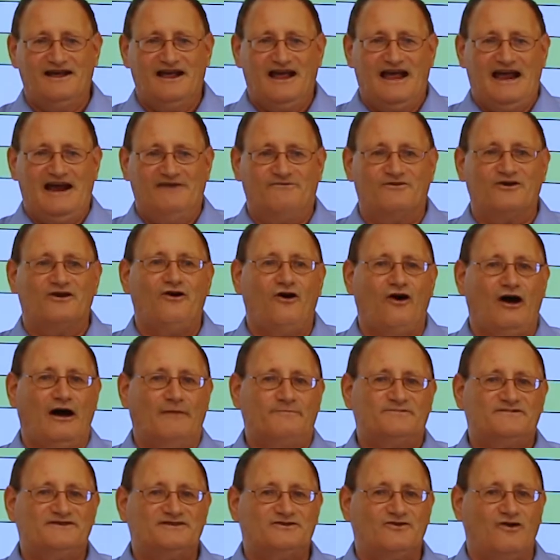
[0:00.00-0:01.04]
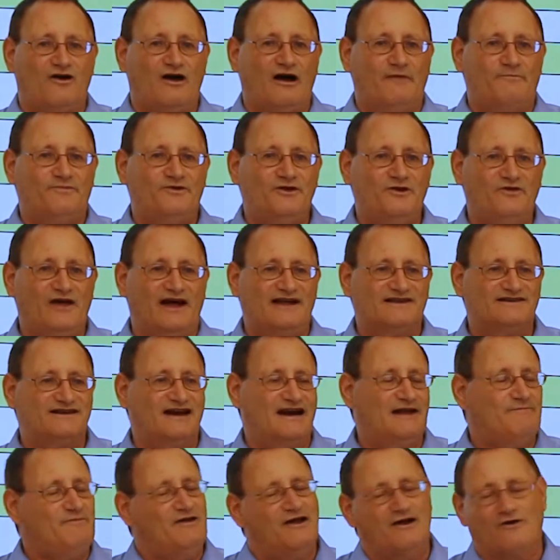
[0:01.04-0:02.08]
If the cops stop you, that's
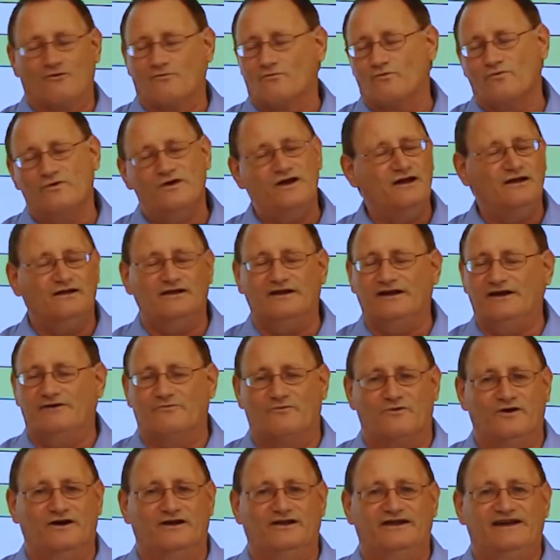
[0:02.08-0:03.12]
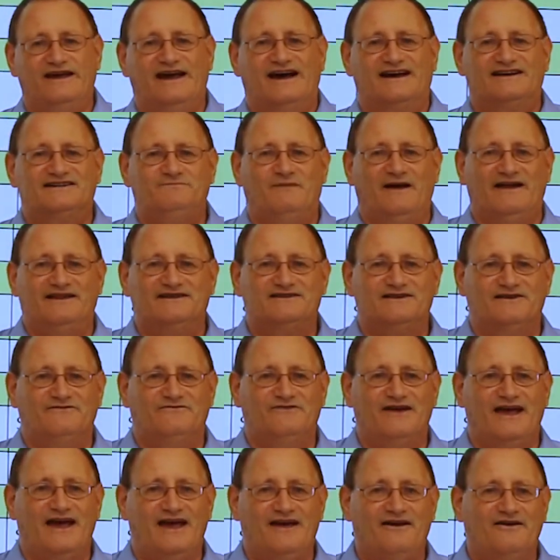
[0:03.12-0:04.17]
going to be a really, really expensive
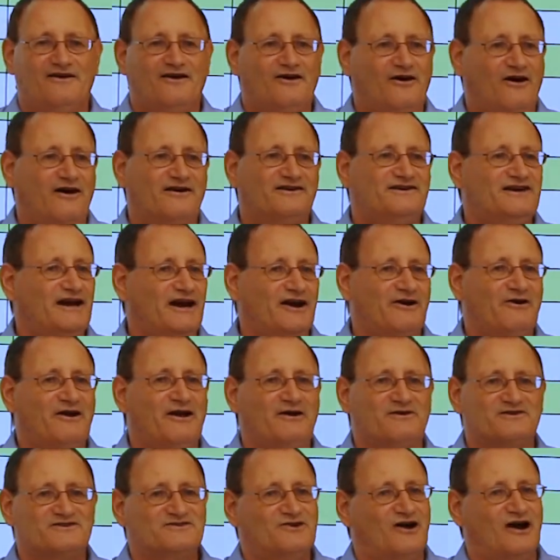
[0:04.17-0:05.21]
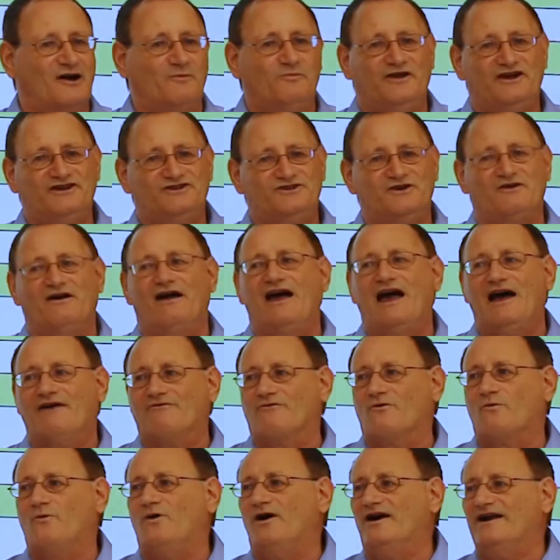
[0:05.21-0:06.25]
day. Ontario is not a place you
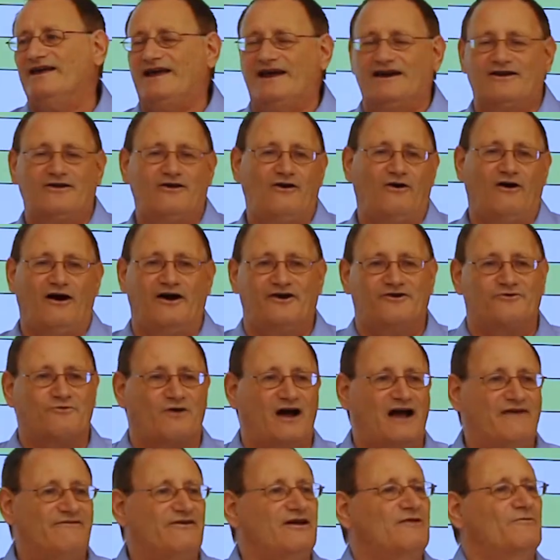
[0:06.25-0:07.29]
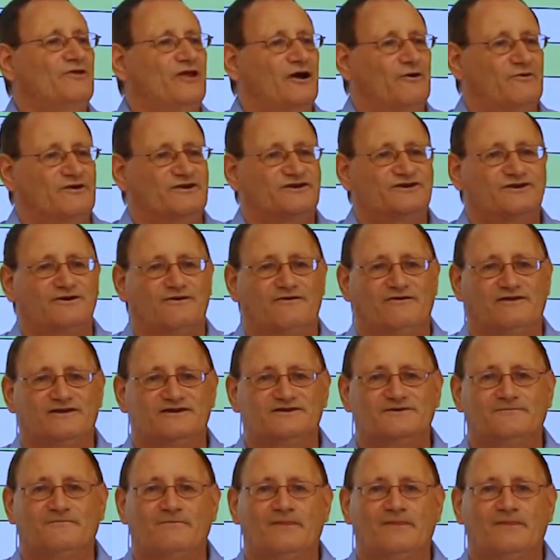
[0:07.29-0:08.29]
ever want to get caught driving with no insurance.